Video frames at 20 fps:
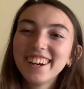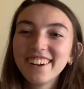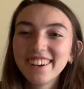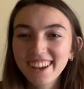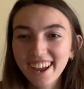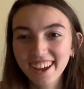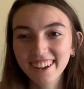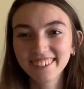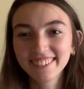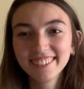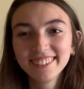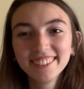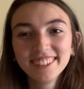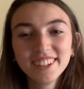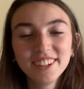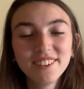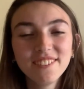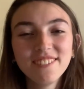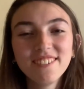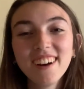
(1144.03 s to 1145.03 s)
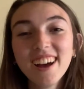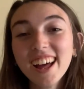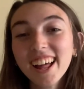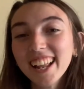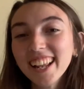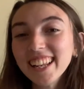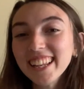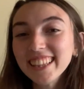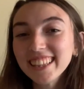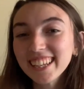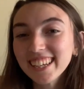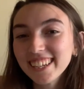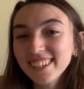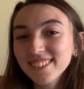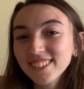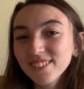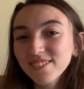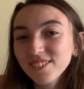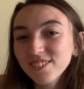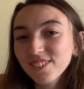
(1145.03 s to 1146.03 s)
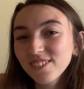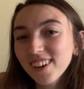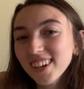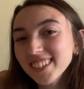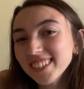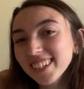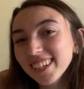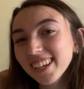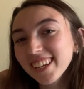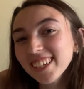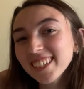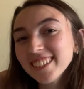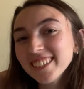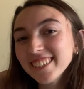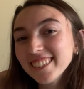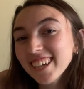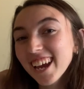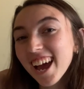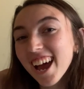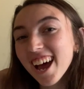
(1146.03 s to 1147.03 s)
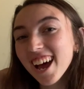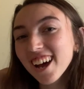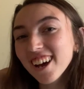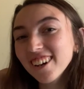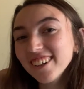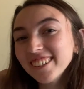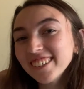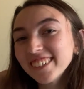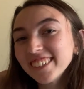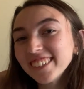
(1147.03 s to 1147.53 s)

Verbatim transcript: okay, well, thank you so much for watching. Ciao!